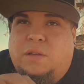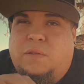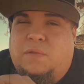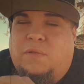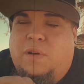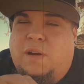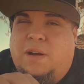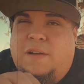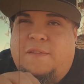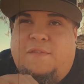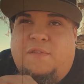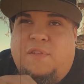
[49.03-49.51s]
It's
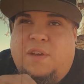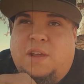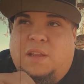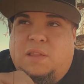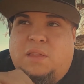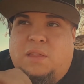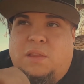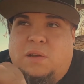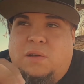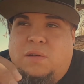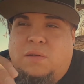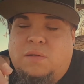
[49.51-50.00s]
very faint
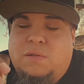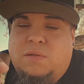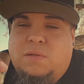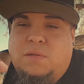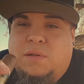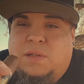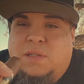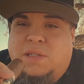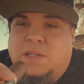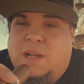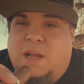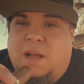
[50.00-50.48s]
though,
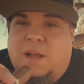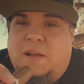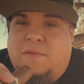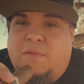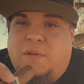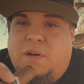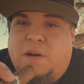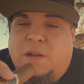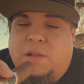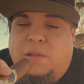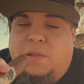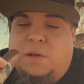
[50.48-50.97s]
it's not
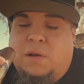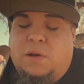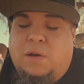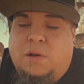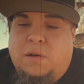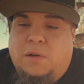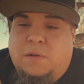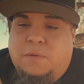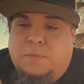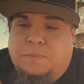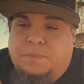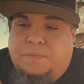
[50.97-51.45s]
very
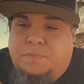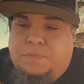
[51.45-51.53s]
long.